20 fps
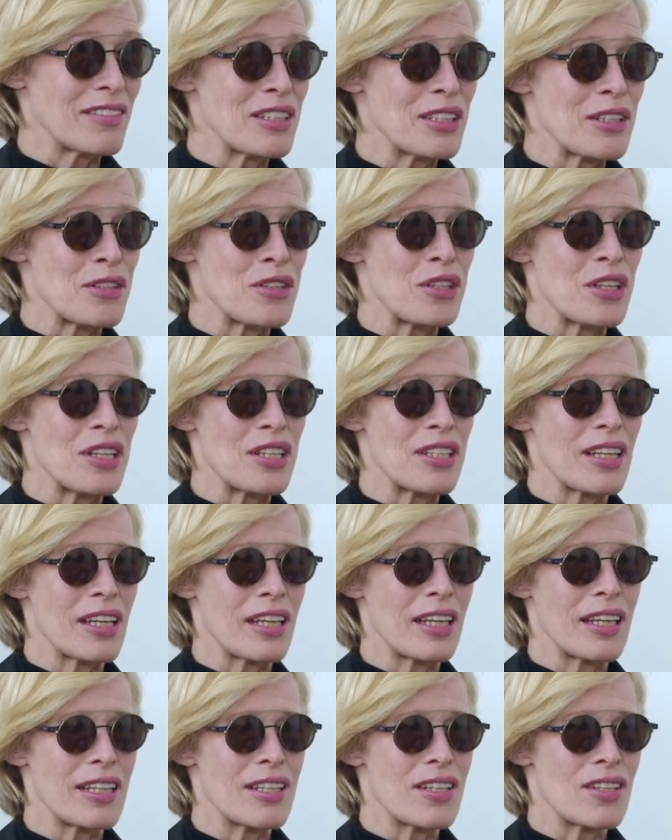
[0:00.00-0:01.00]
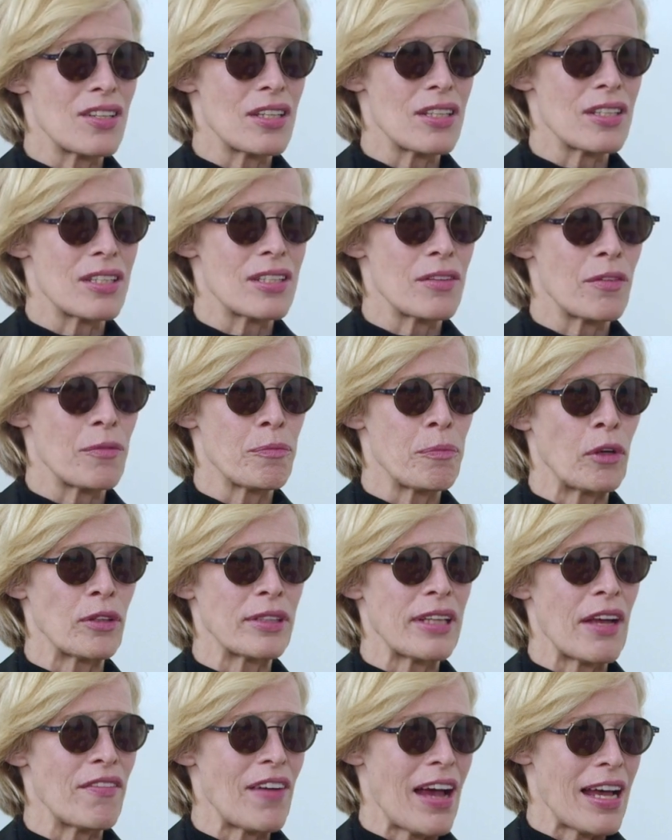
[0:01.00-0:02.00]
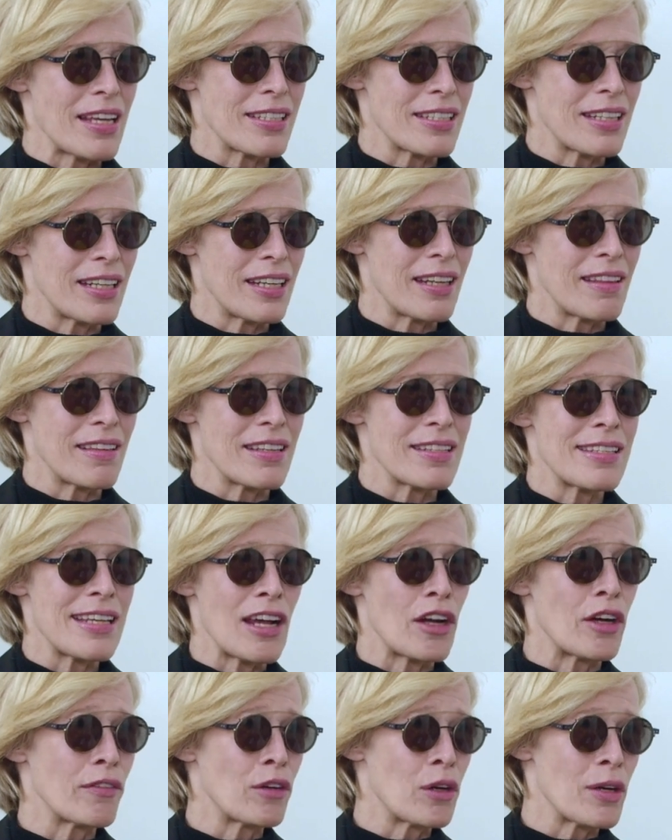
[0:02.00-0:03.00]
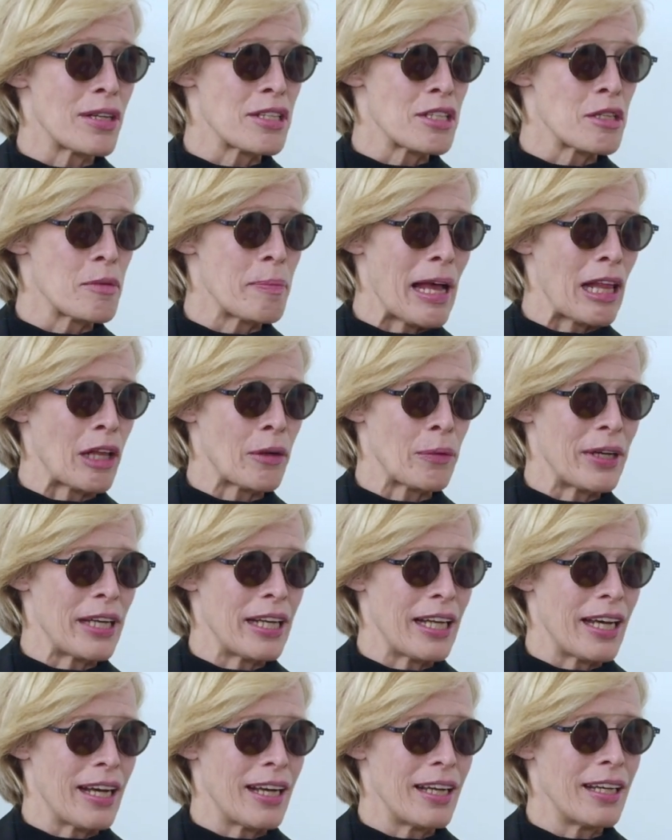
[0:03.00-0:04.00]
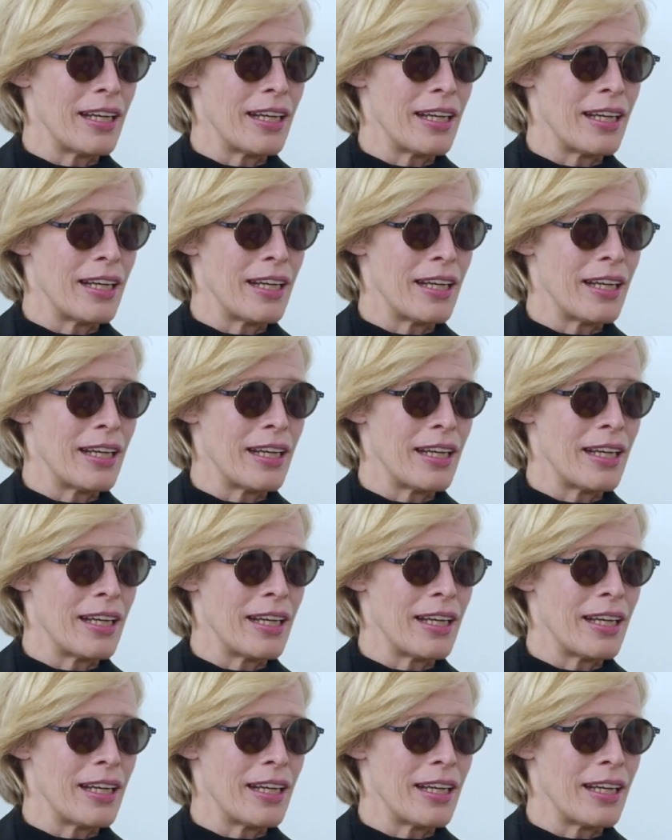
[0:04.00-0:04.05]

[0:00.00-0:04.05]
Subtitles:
So she's multifaceted. And then Sarah, of course, is a ballerina.